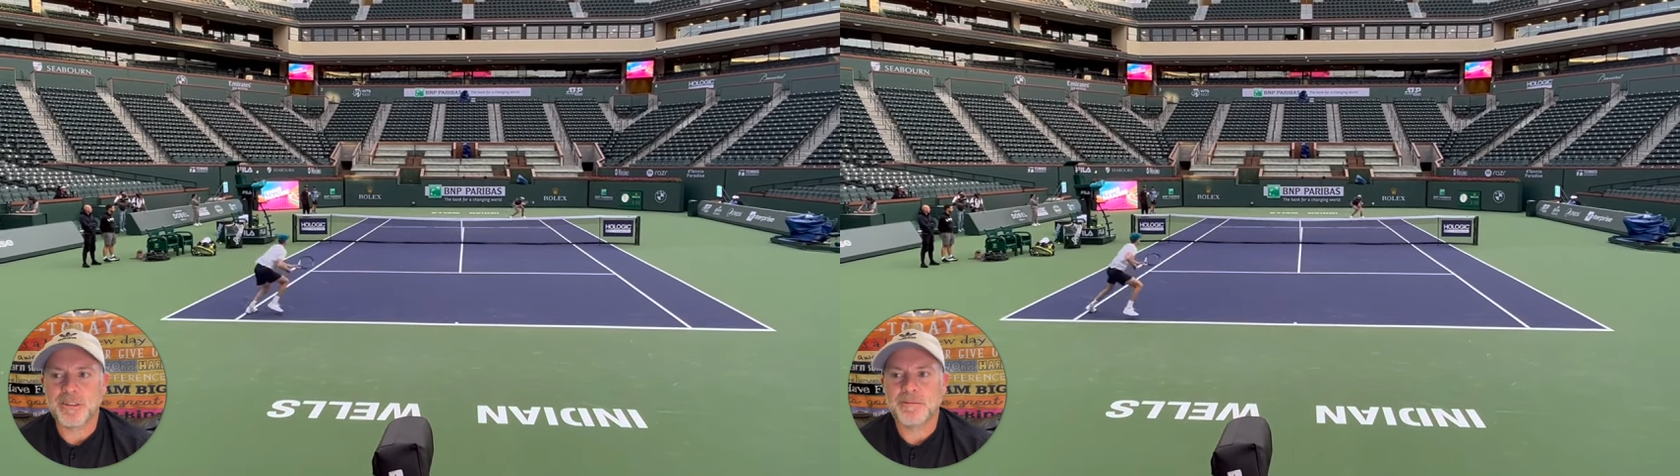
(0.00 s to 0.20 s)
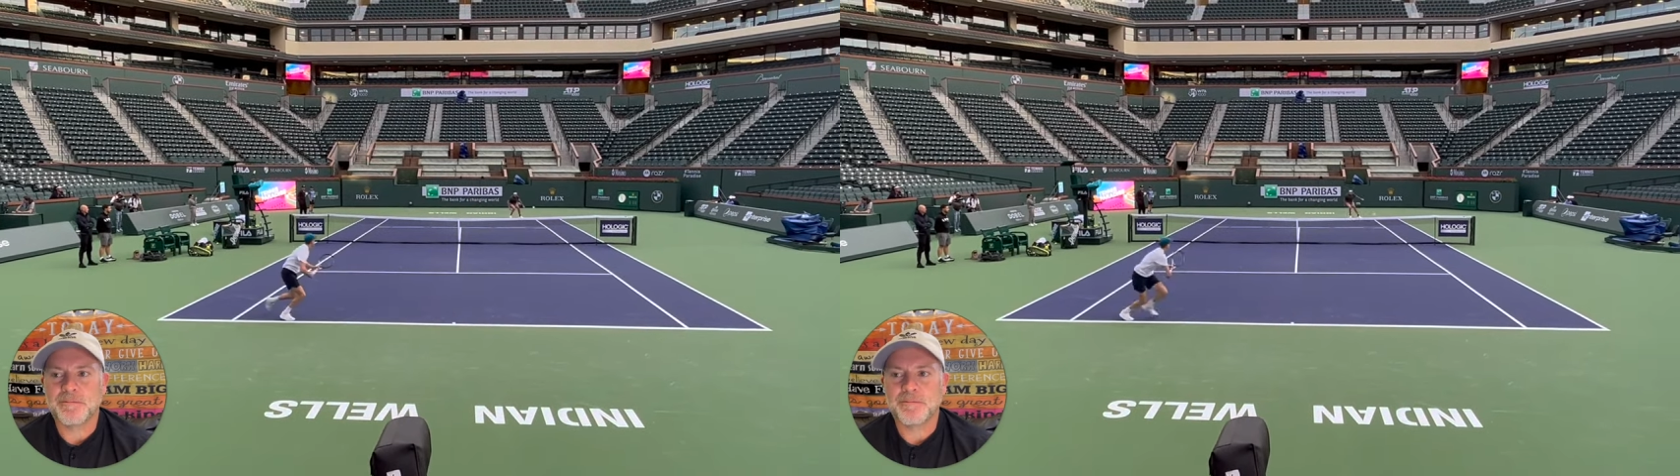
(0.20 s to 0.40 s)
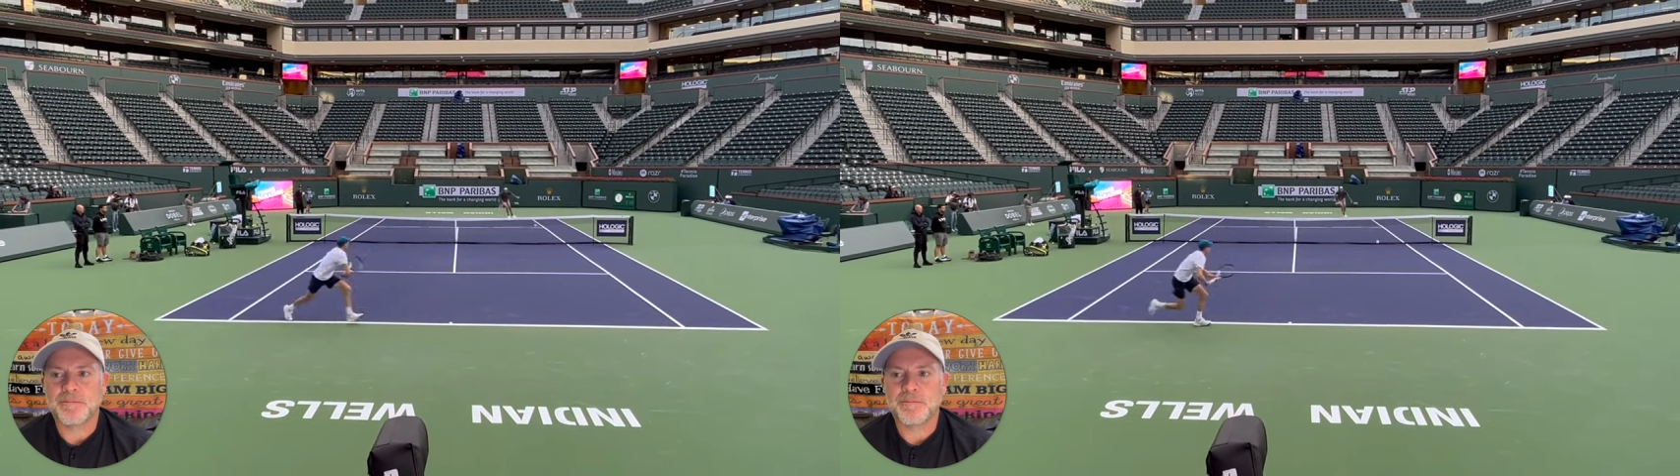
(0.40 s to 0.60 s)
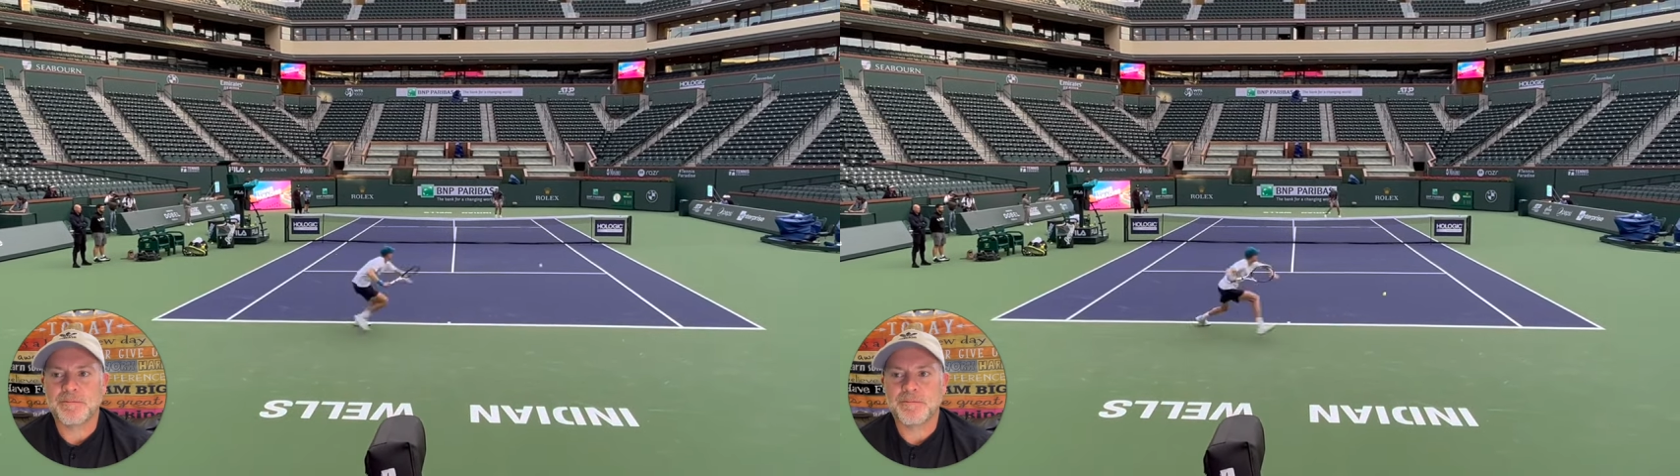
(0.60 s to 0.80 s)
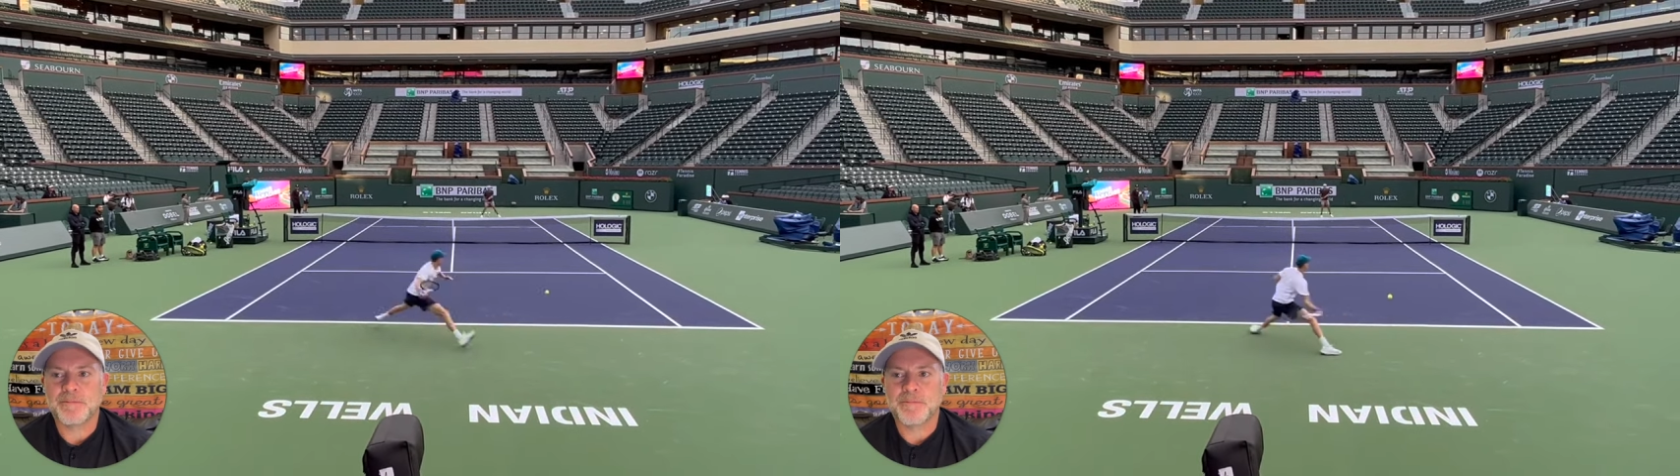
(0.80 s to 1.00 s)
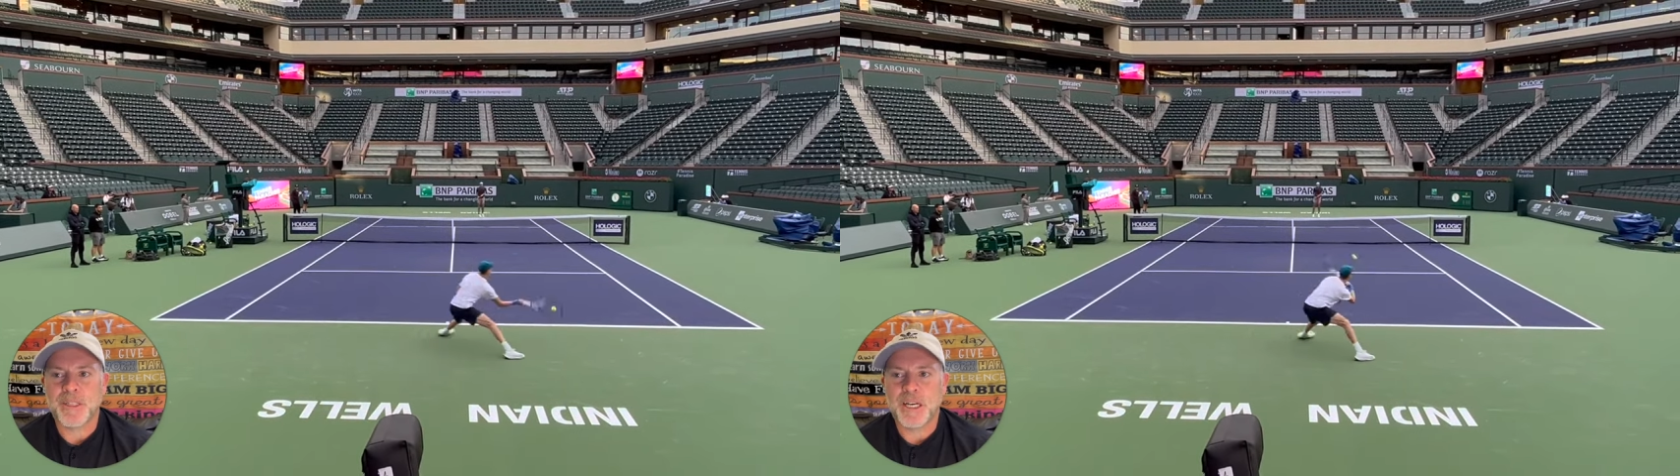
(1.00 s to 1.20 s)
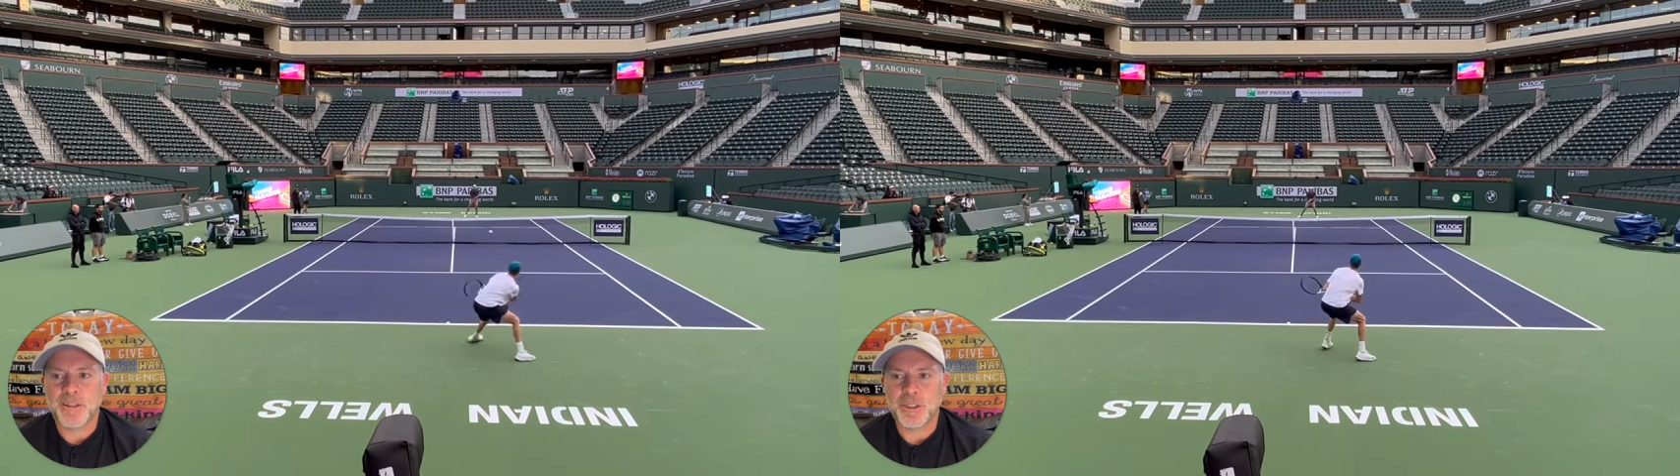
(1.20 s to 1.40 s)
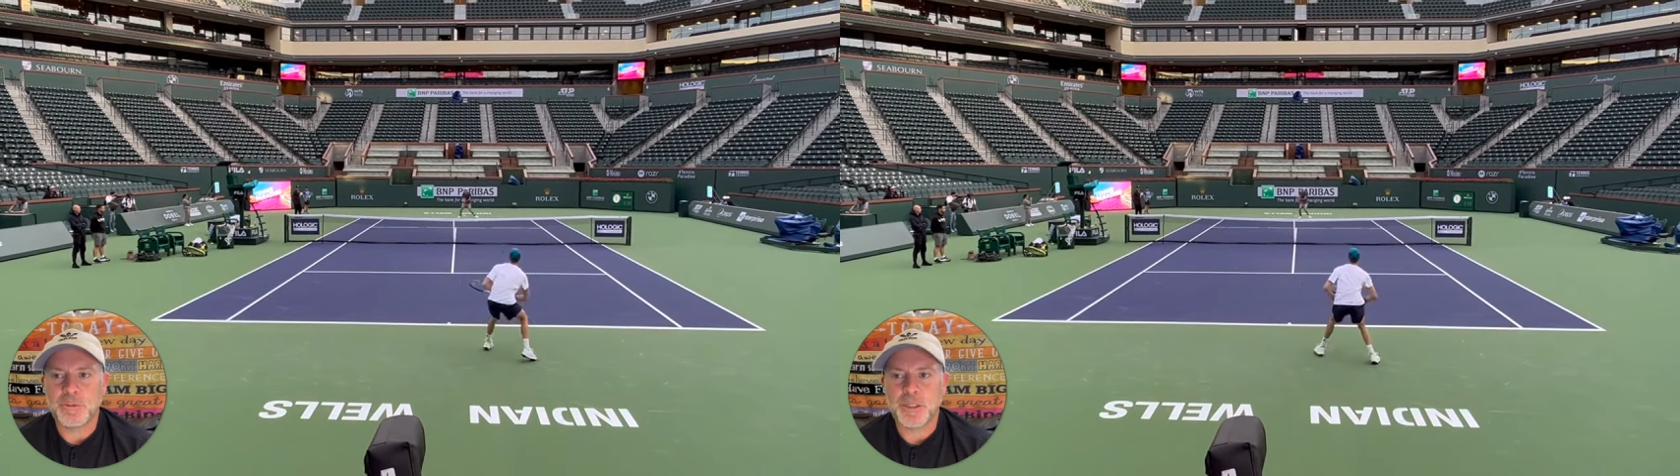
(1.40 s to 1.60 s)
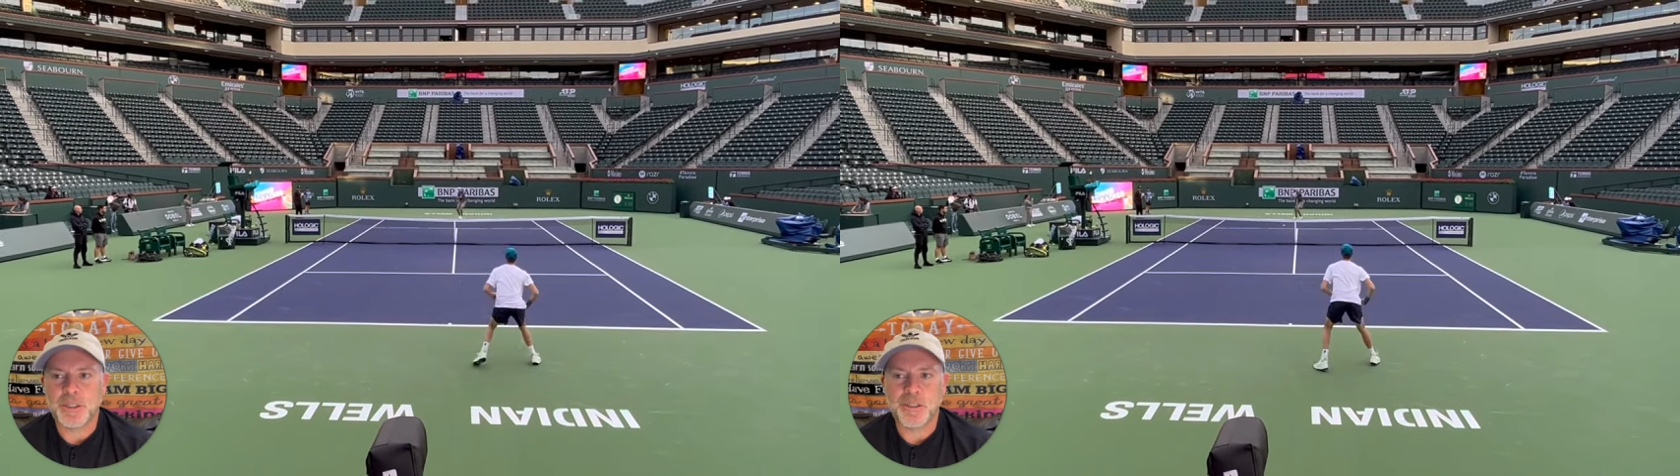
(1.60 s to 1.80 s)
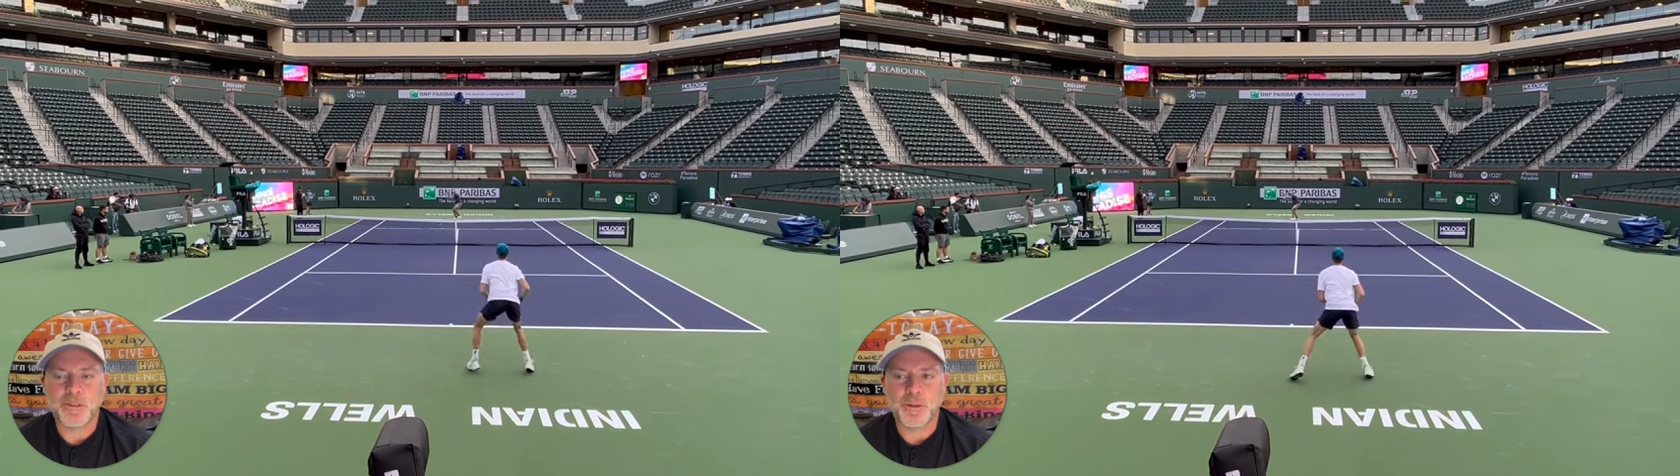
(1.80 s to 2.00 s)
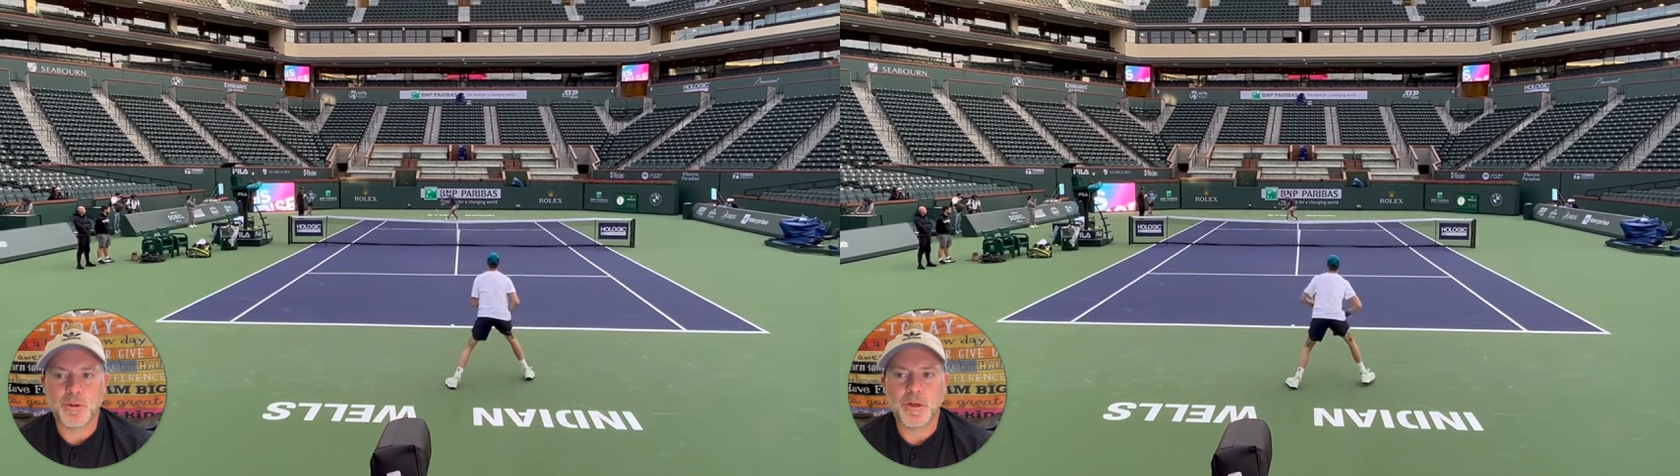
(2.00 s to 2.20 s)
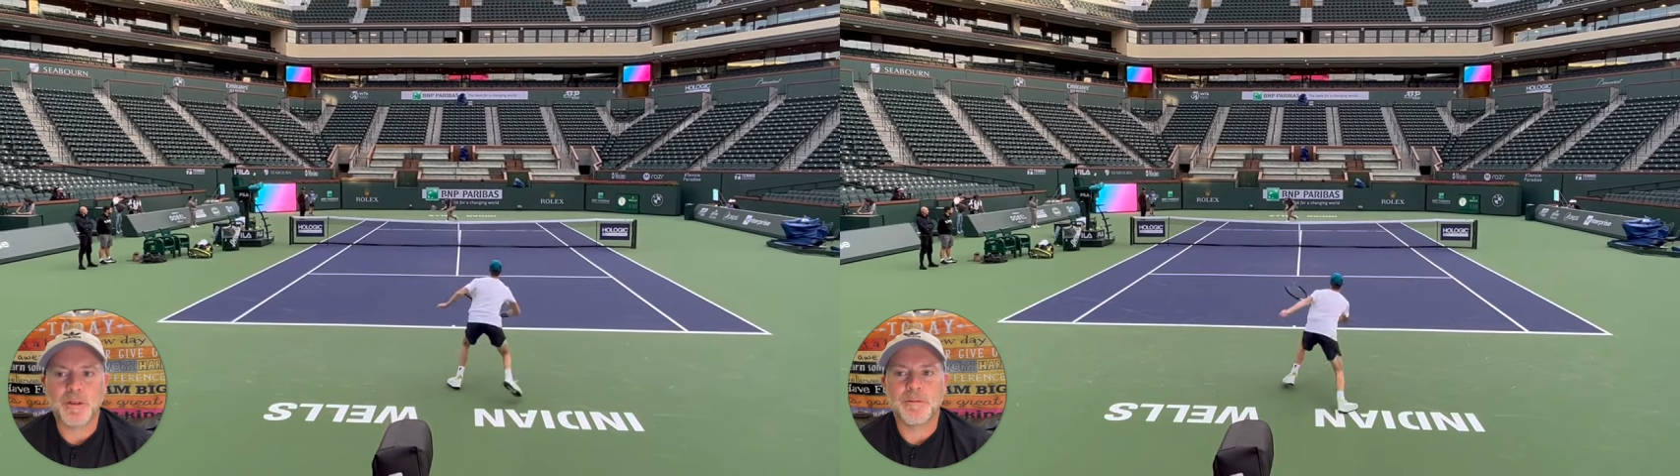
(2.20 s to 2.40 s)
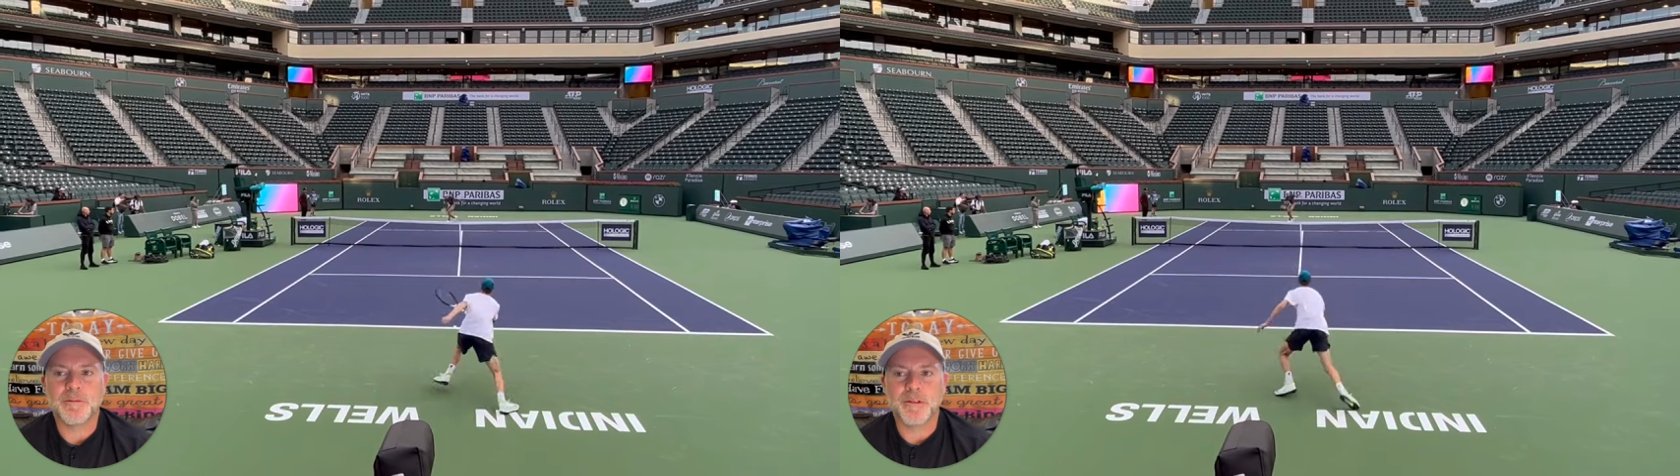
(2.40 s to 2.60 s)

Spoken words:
on this particular court